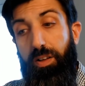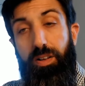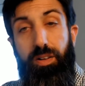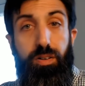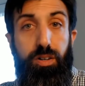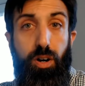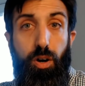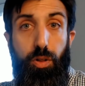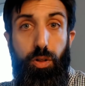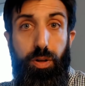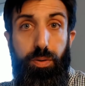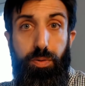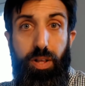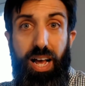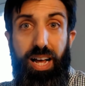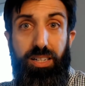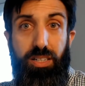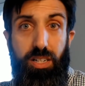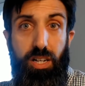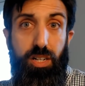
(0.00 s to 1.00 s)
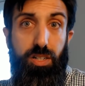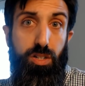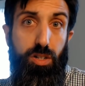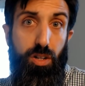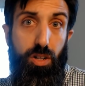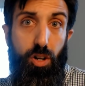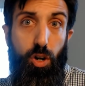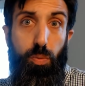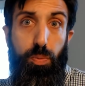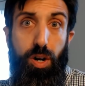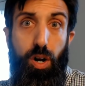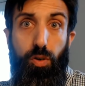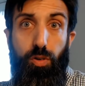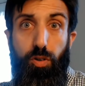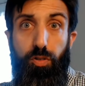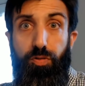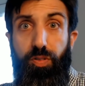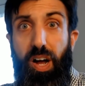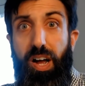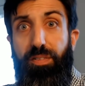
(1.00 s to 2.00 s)
the asset's a little bit over
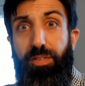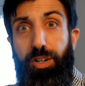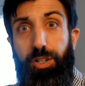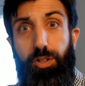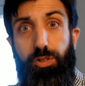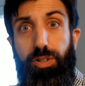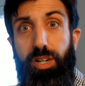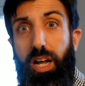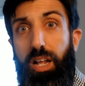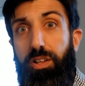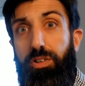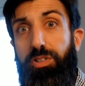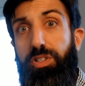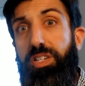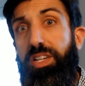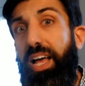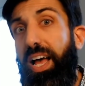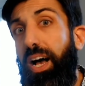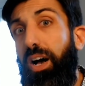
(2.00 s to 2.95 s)
$500 now.